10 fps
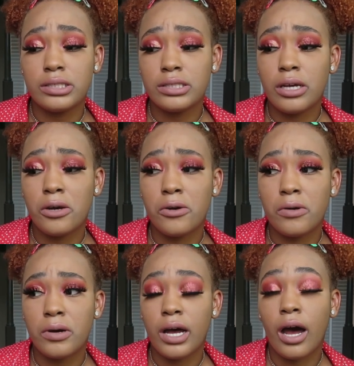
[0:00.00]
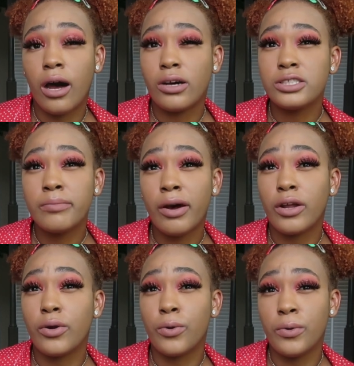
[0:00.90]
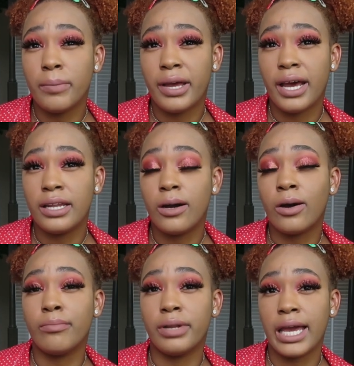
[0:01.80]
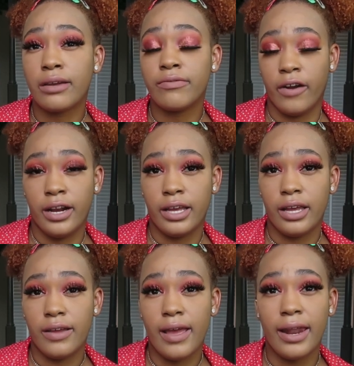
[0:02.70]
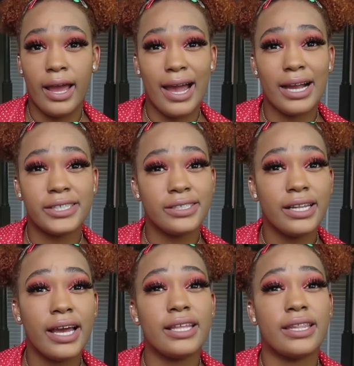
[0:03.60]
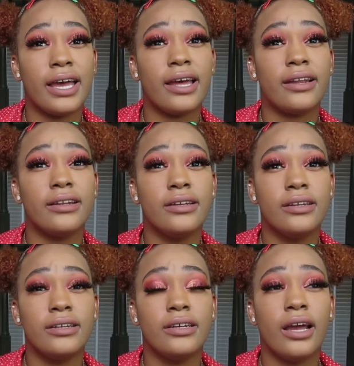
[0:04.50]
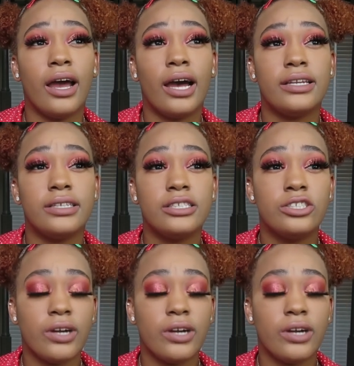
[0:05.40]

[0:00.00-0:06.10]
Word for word: so I also bought a Huda palette on Black Friday, and I actually like that. I did